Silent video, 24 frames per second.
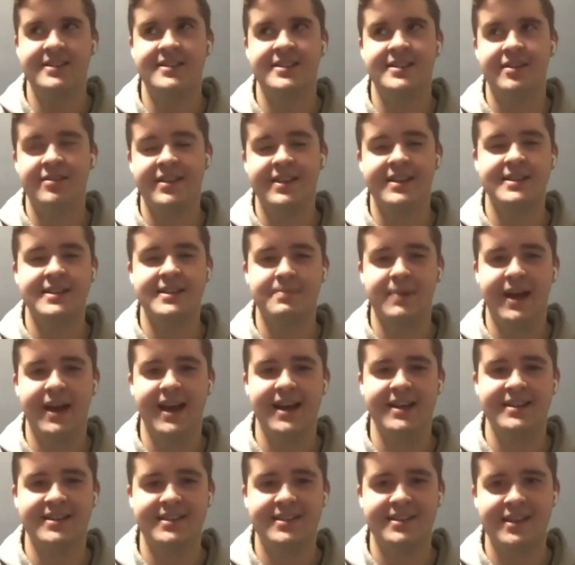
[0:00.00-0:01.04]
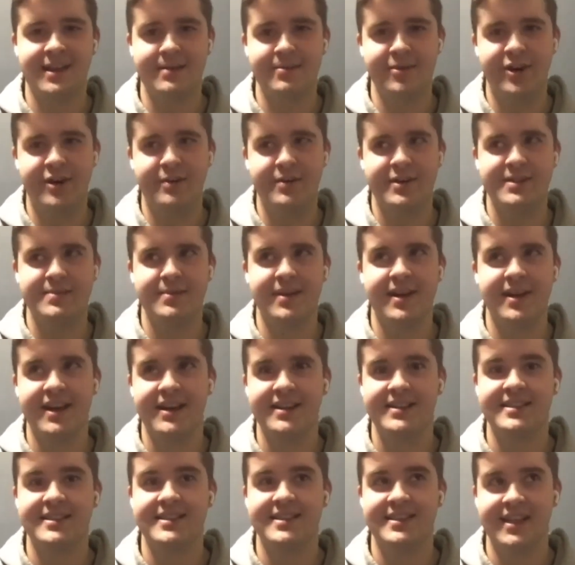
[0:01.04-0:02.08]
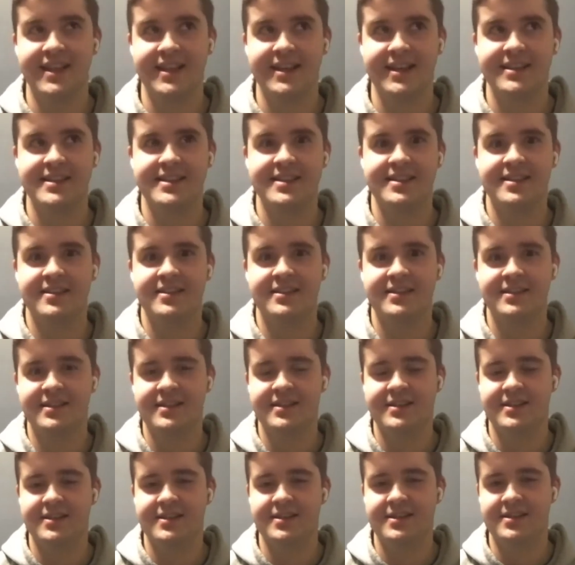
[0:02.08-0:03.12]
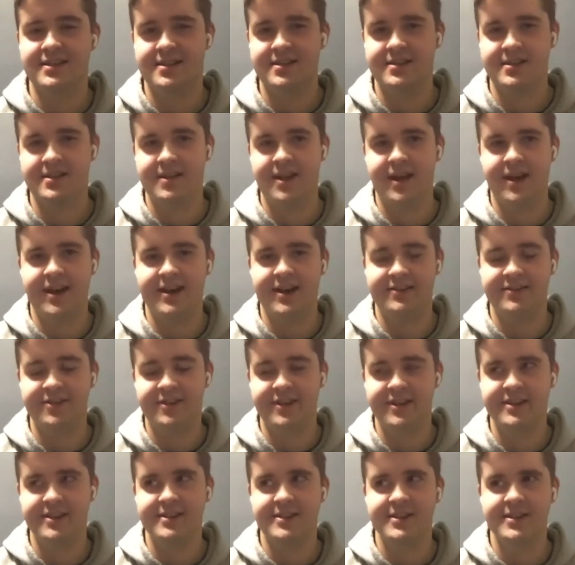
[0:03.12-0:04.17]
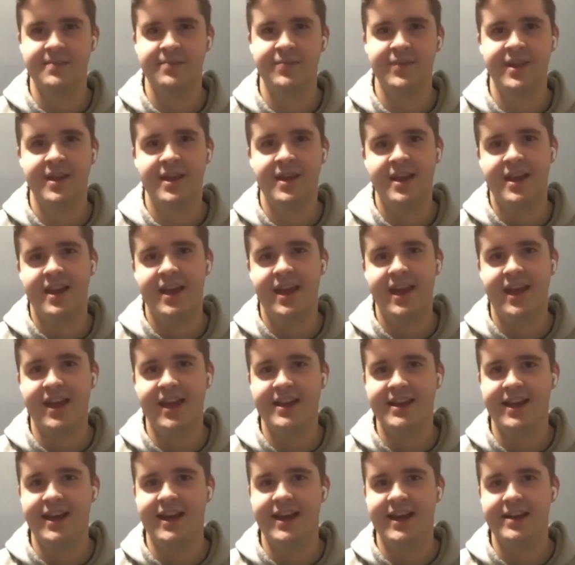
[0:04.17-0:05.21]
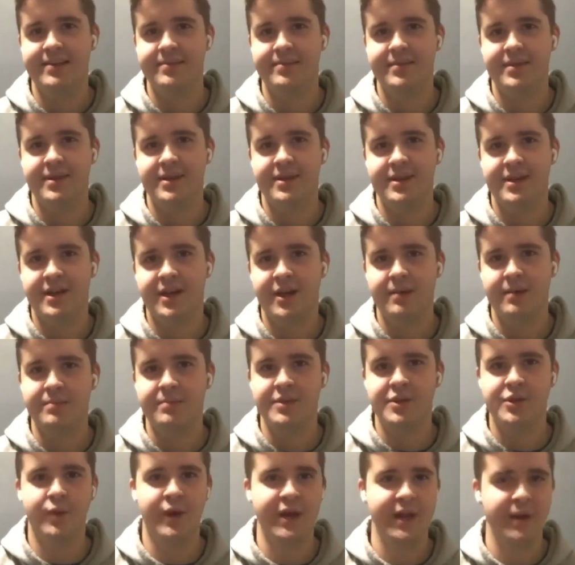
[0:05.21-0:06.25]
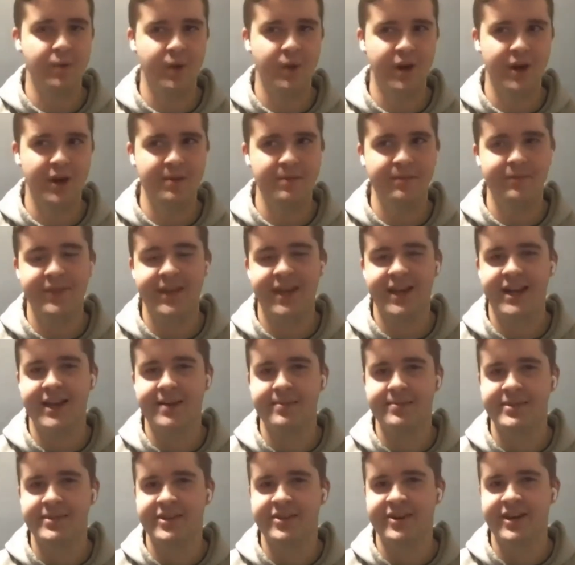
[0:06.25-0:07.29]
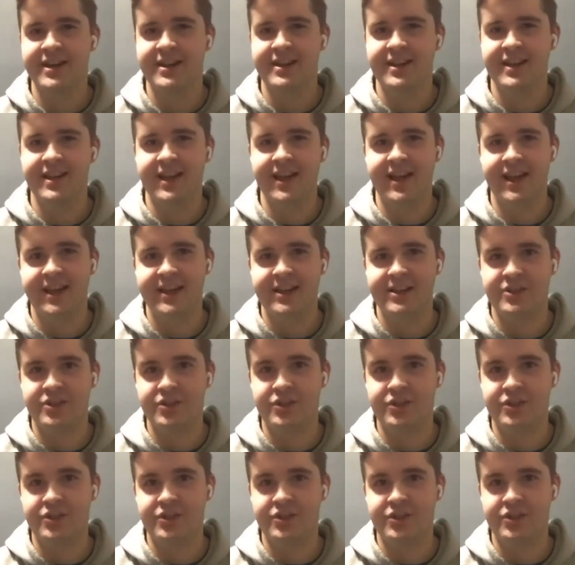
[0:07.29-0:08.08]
So this past summer was my sixth conference, and I'm um 21, and I'm currently a